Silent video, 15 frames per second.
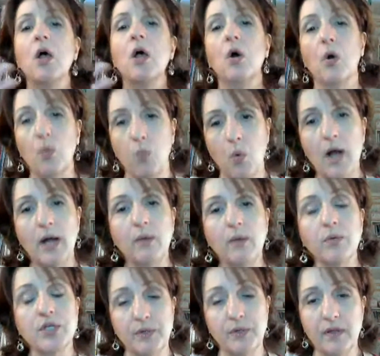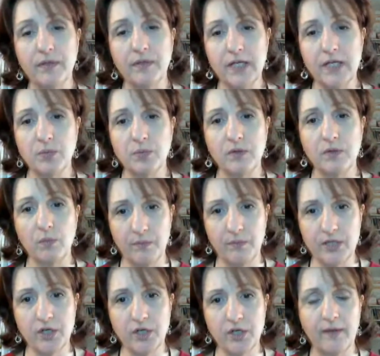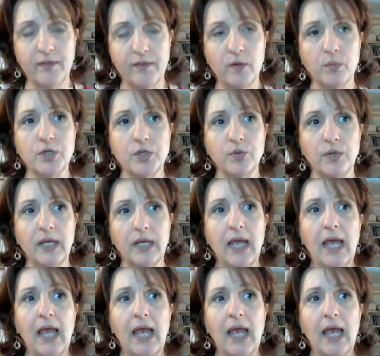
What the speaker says: or why we're doing the things with my child that we're doing.